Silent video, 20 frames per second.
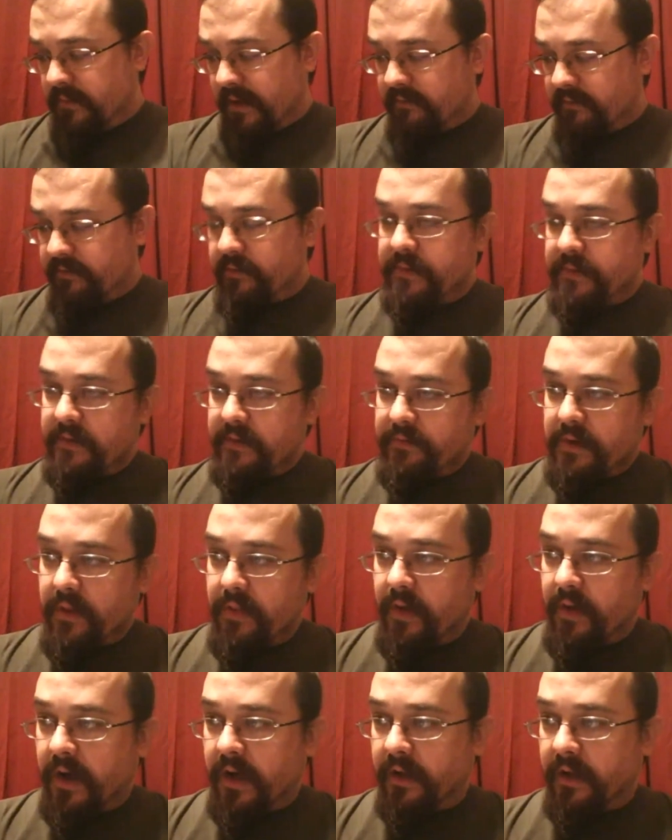have some differing
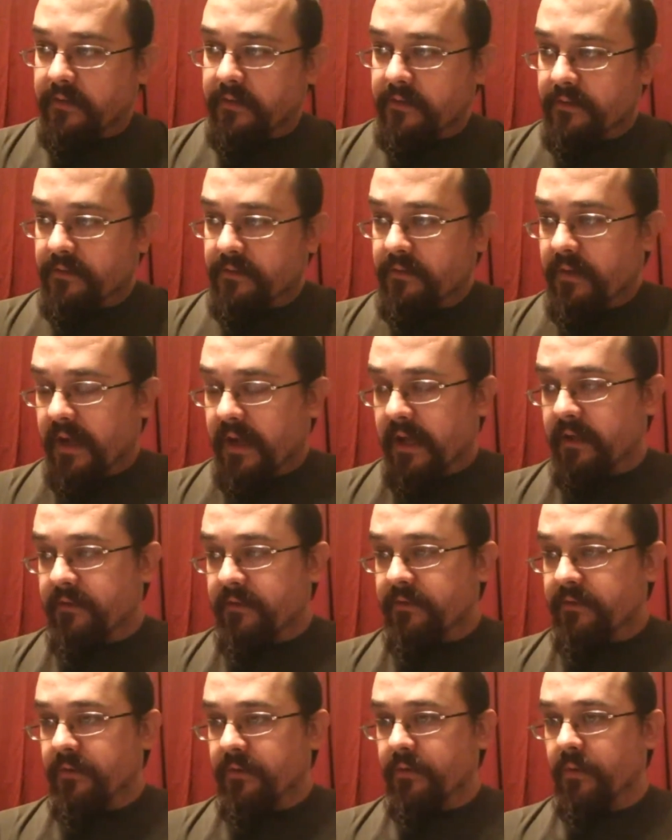thoughts
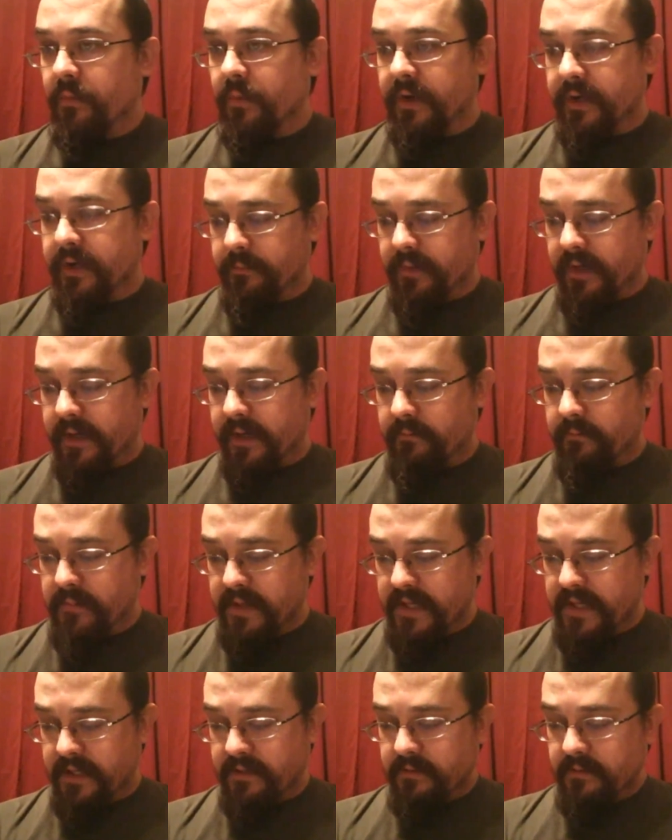as to what it might
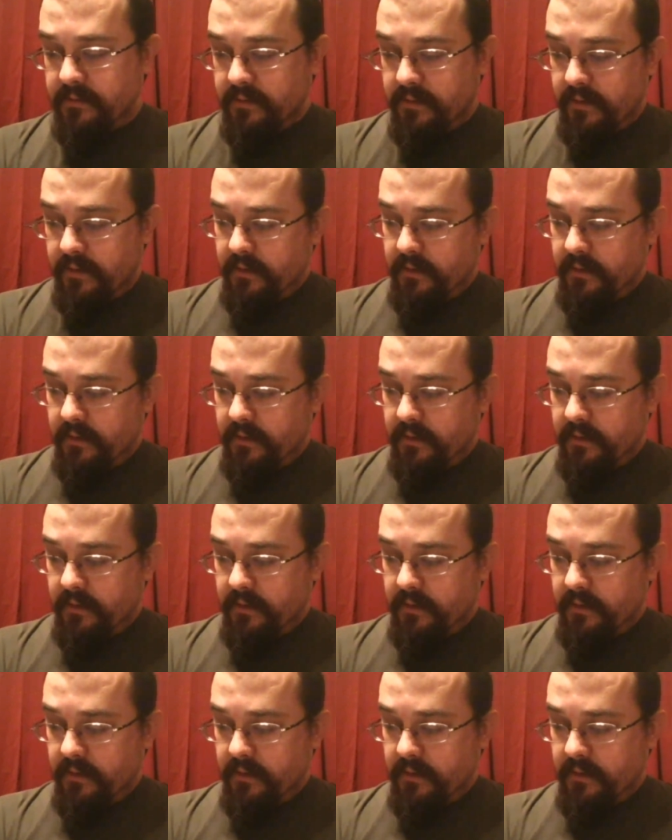mean,